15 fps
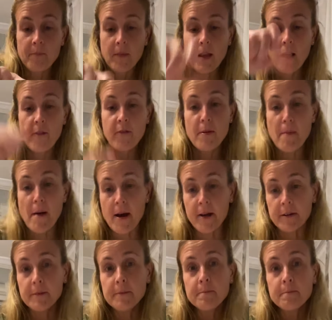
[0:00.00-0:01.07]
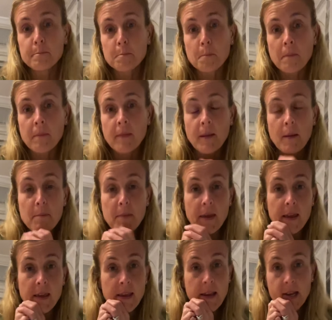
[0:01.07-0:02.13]
of the bottle
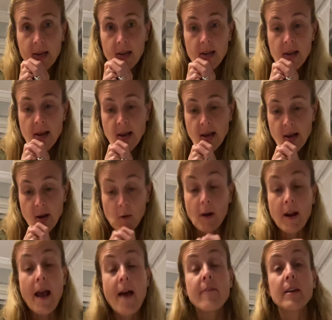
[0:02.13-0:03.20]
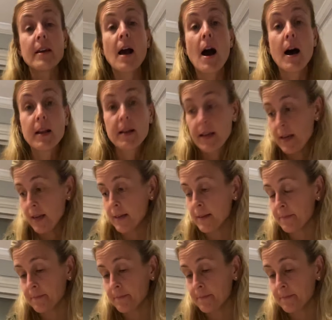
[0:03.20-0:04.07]
being heated or having hot in it.